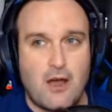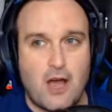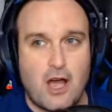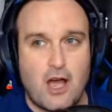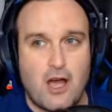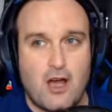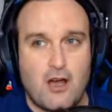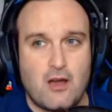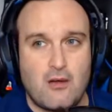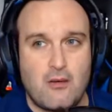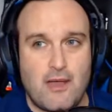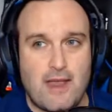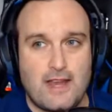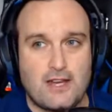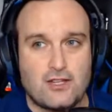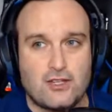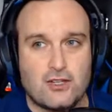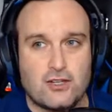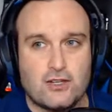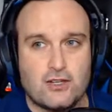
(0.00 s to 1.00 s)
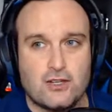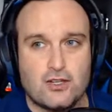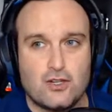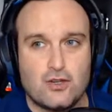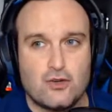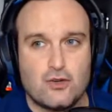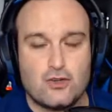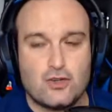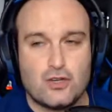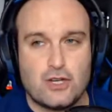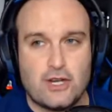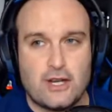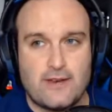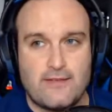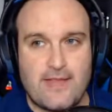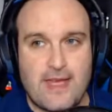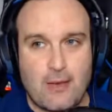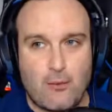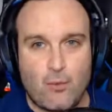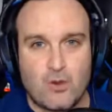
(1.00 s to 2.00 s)
And
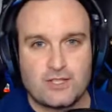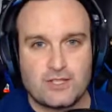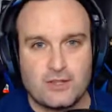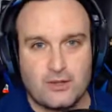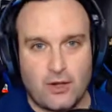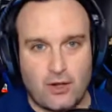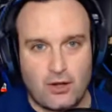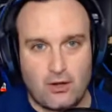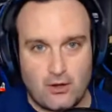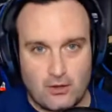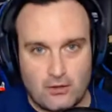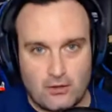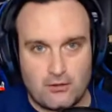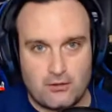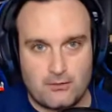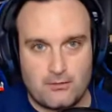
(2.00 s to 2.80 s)
that wasn't her,